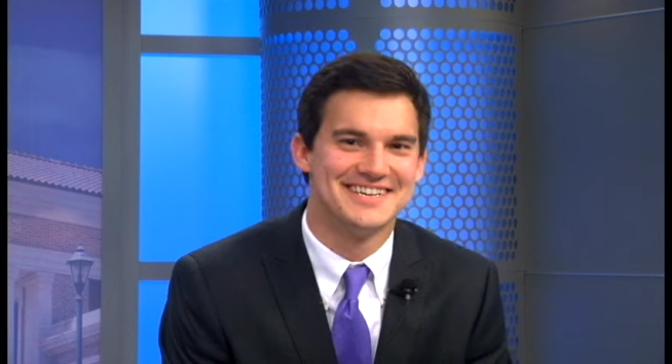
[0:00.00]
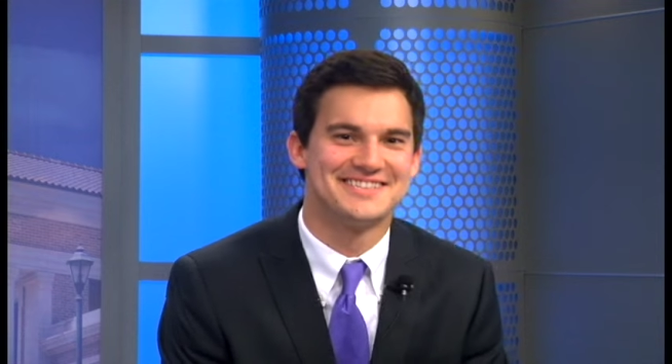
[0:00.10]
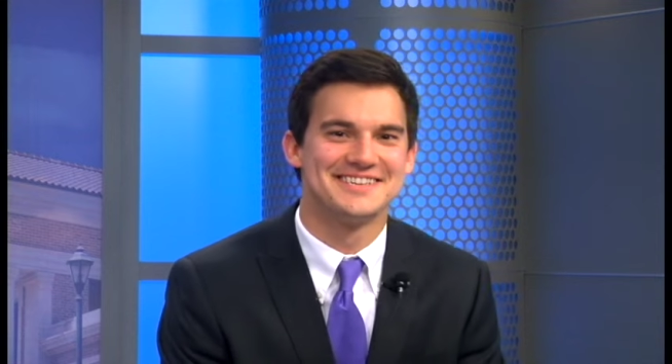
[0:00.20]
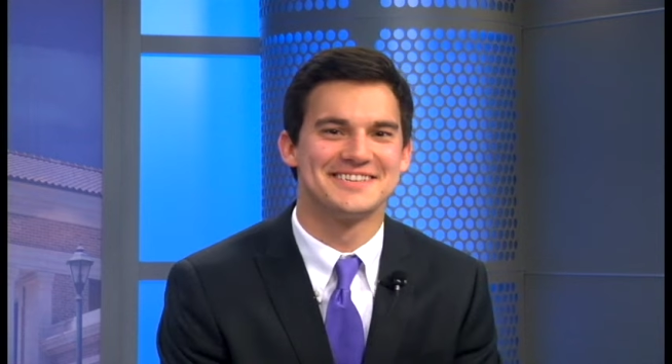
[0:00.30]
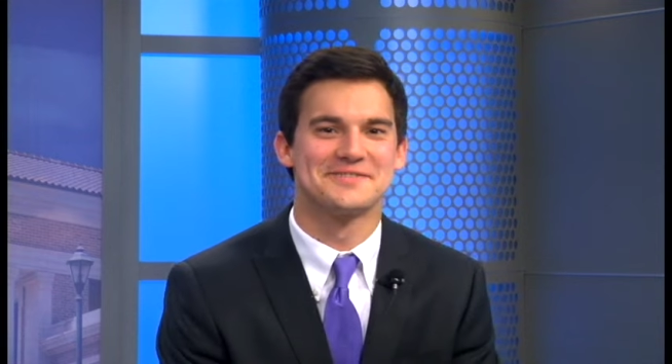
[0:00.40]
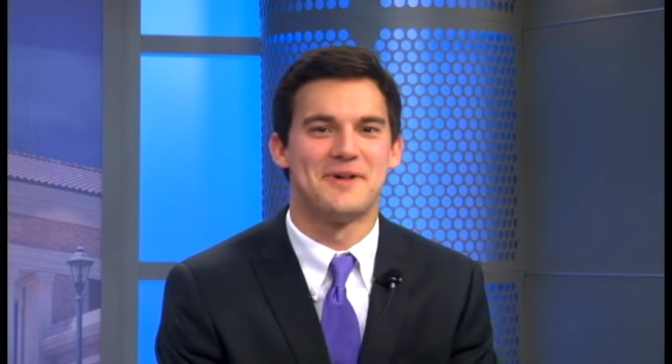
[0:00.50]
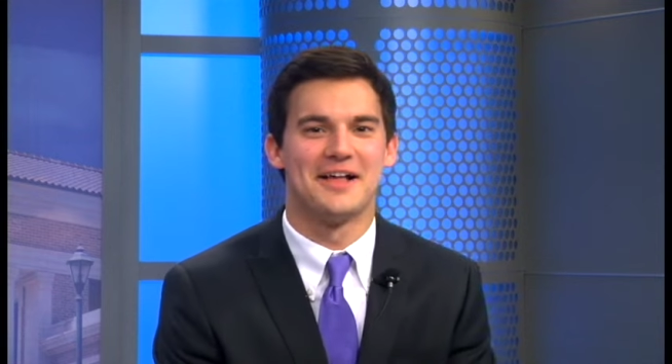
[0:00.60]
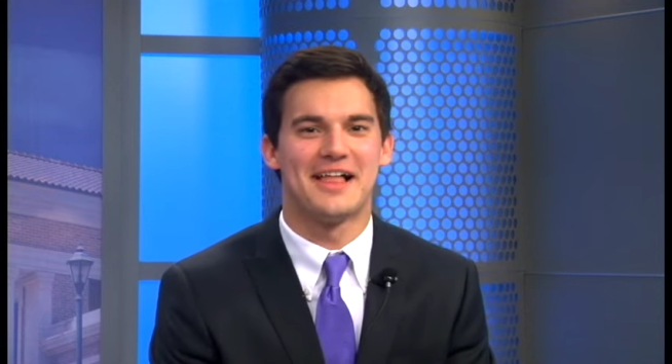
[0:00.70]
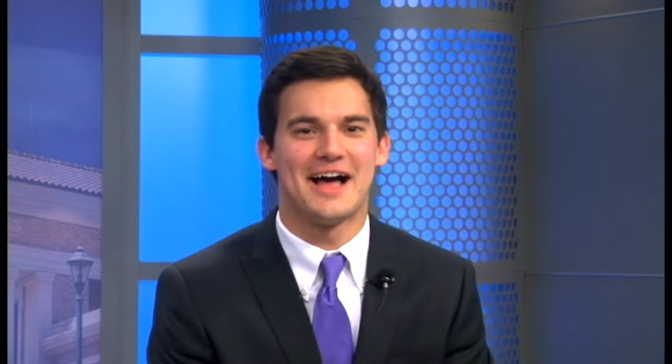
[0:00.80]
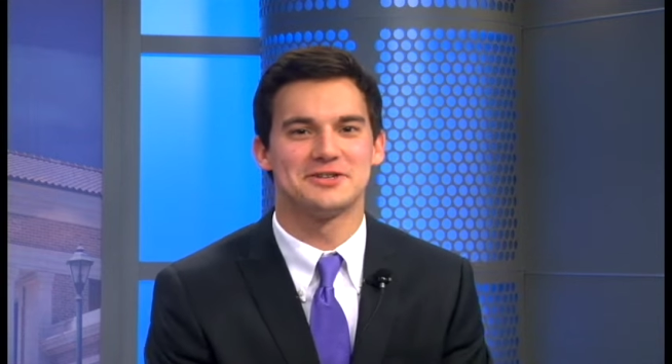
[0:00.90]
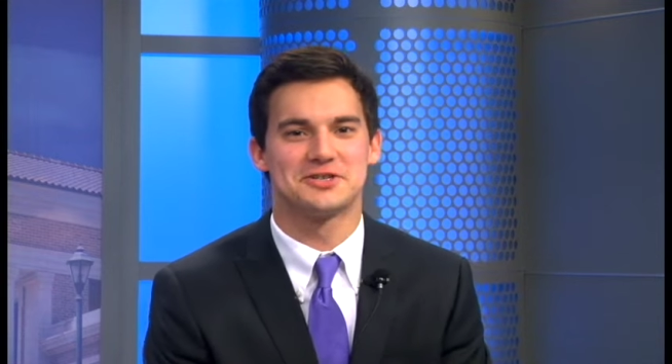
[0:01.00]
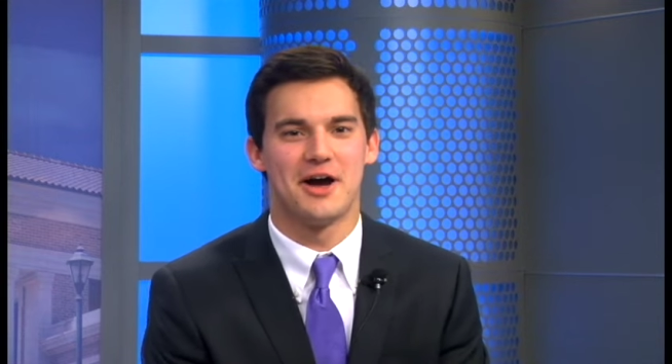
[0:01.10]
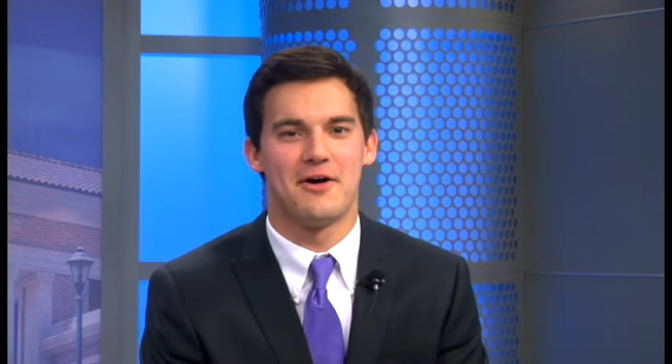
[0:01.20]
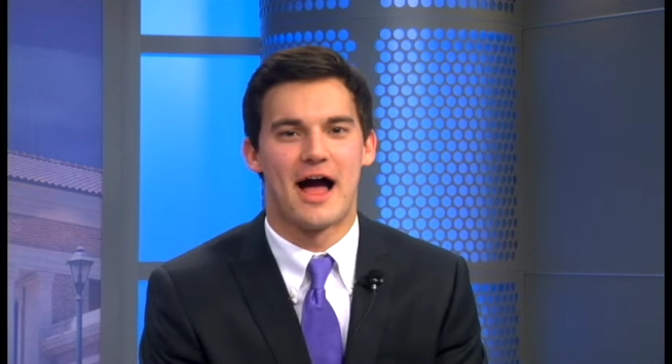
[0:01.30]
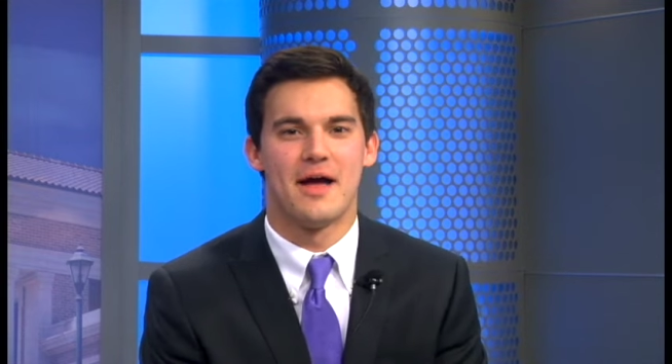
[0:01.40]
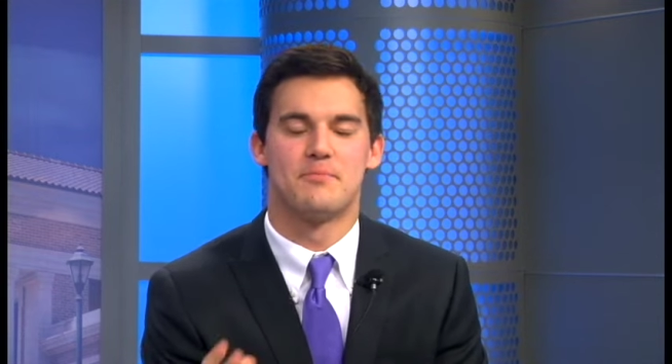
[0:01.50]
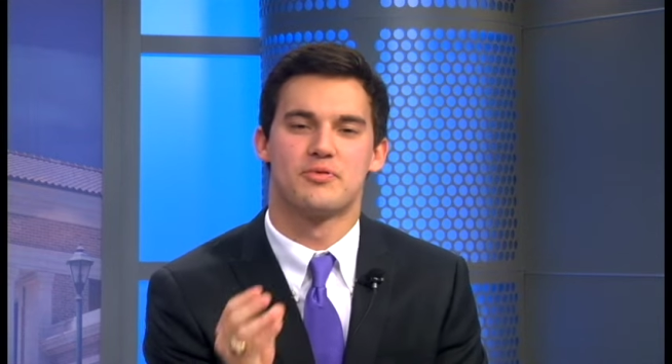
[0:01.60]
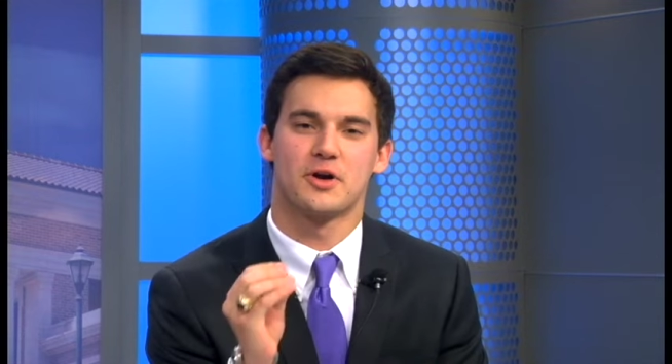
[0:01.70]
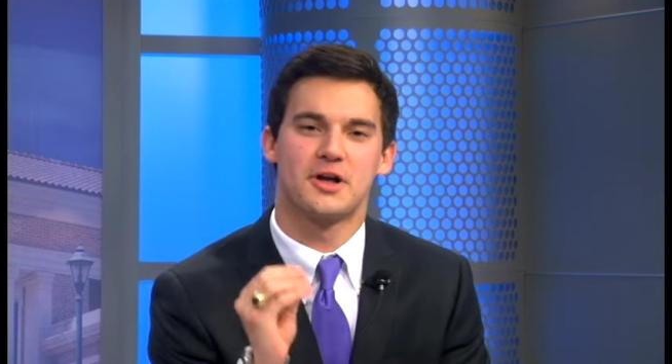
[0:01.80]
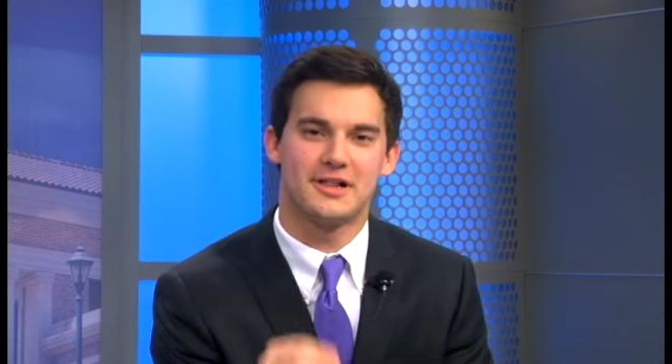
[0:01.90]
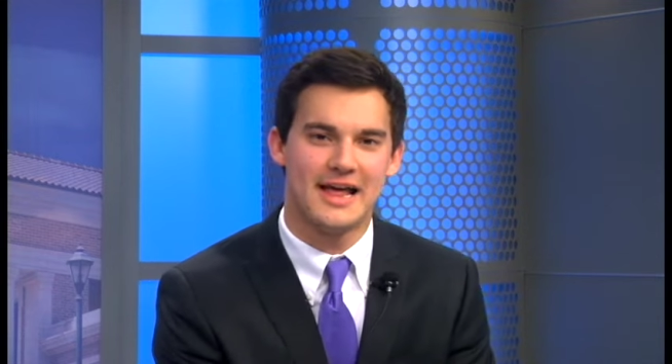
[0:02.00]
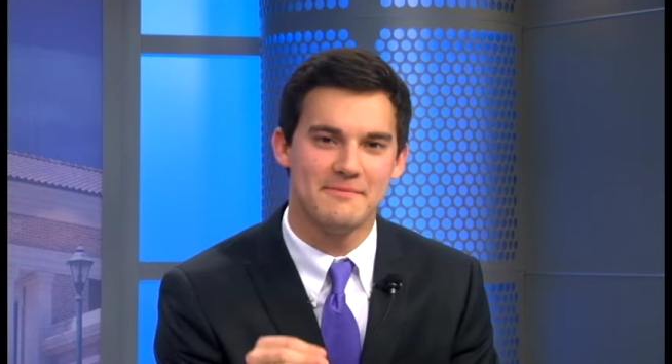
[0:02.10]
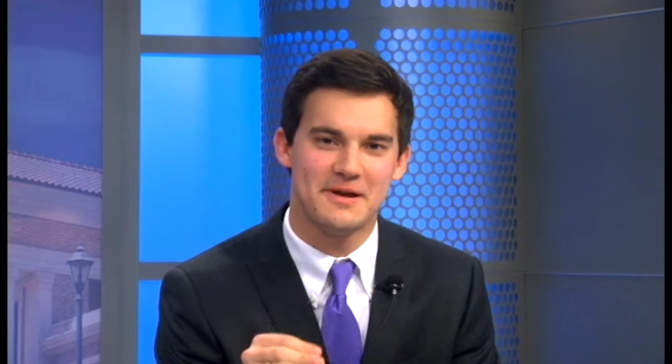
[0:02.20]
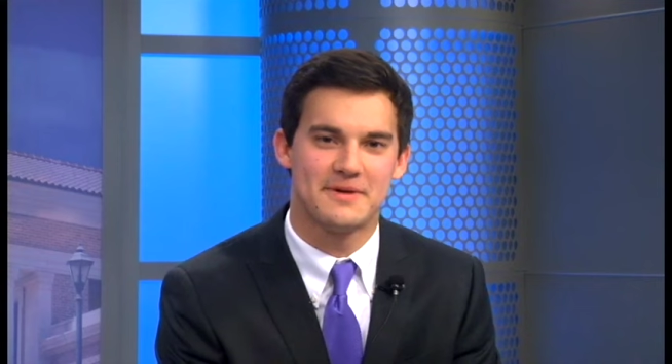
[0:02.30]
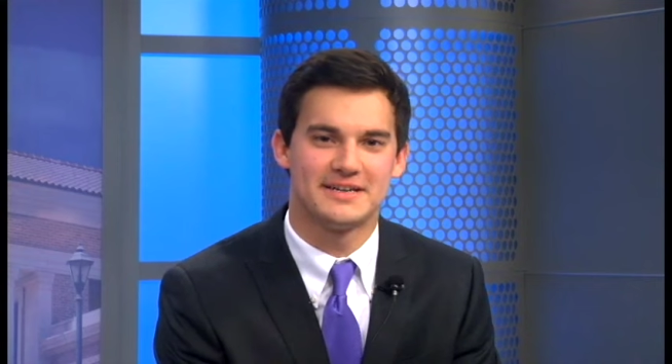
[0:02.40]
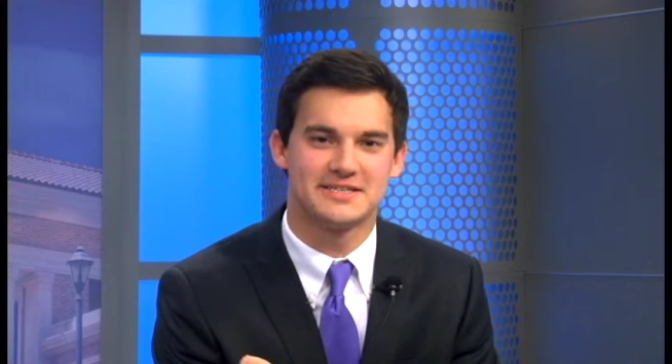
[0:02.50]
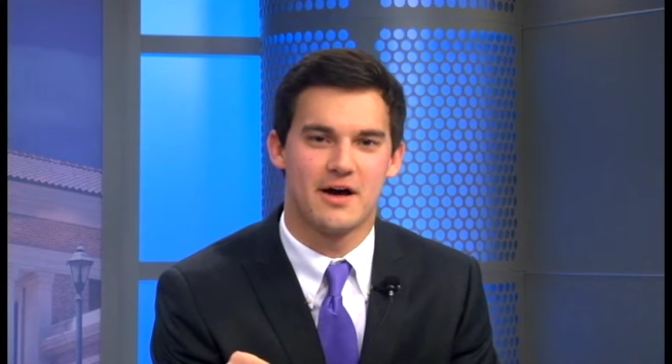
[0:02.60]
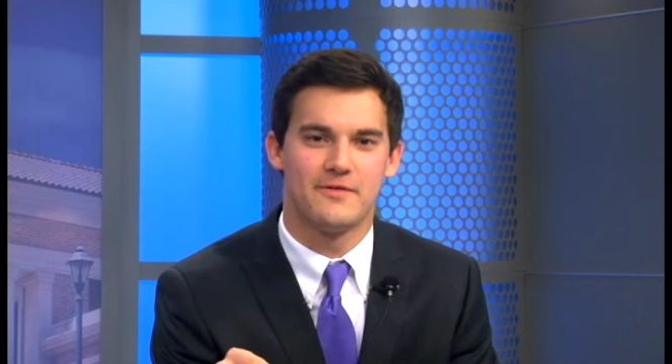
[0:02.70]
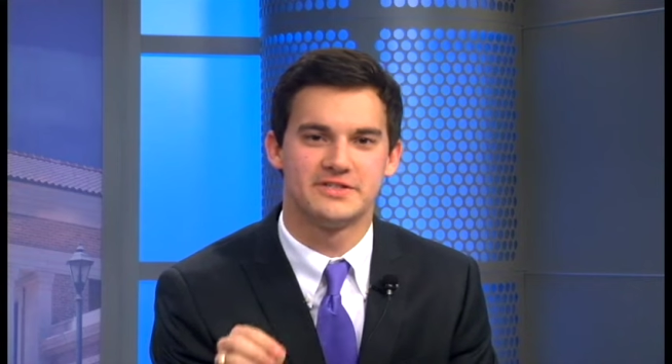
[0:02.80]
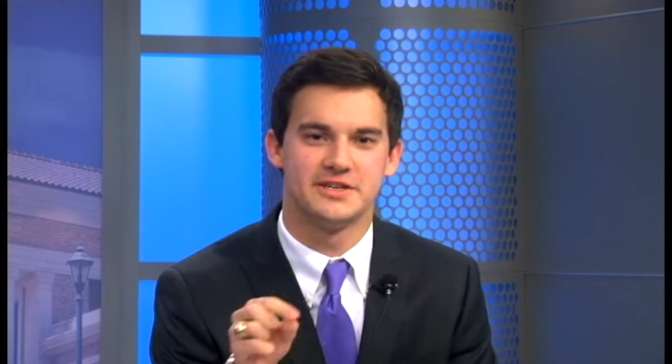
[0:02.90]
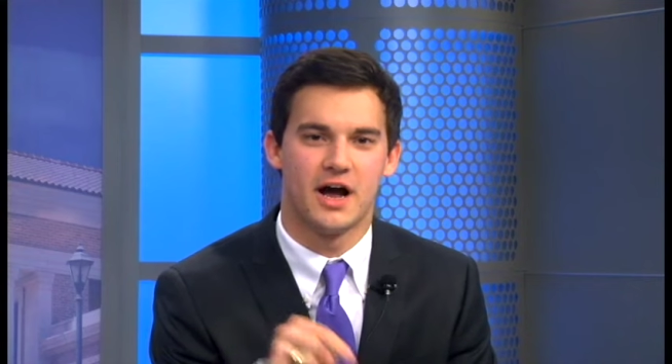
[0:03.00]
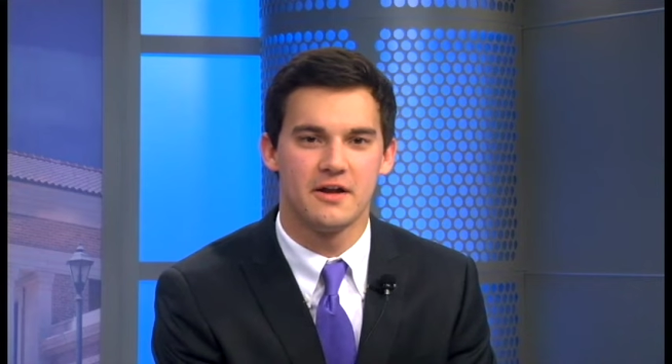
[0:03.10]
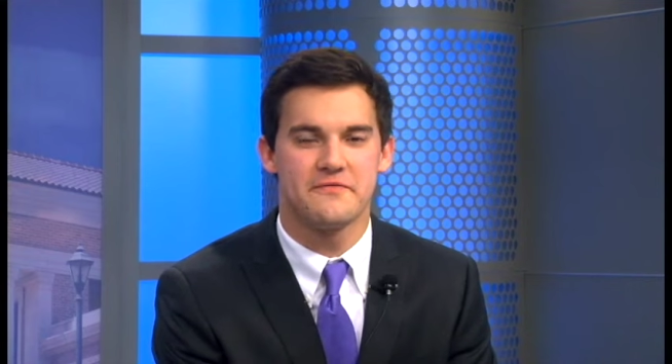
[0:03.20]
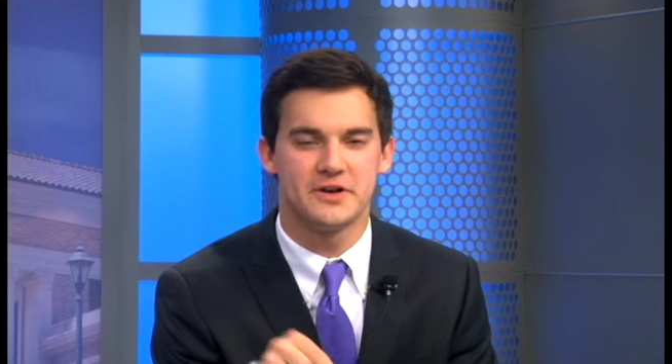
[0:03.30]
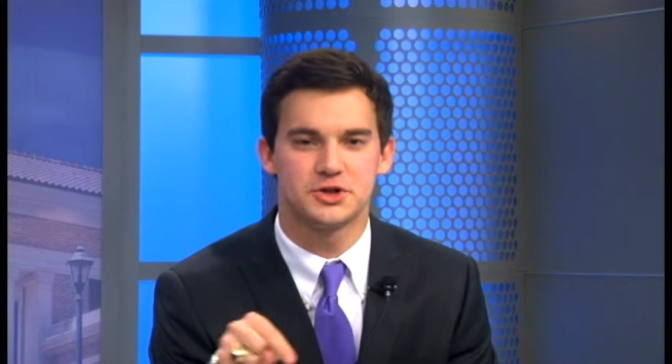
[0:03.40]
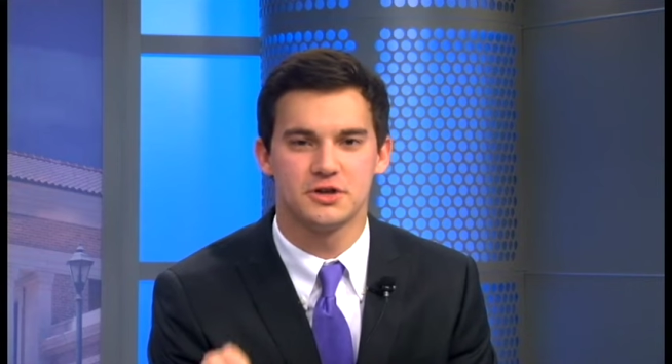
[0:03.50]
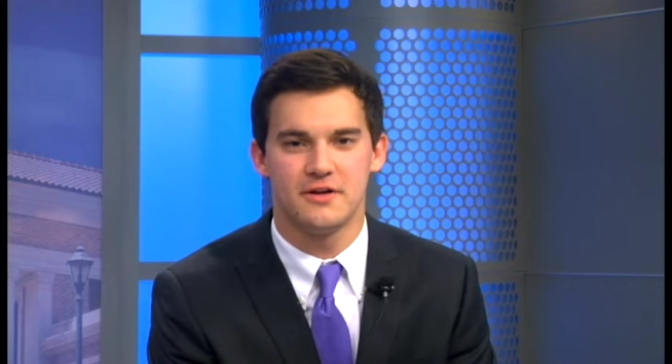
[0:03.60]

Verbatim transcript: Since this is my last show, I am proclaiming myself as an unofficial,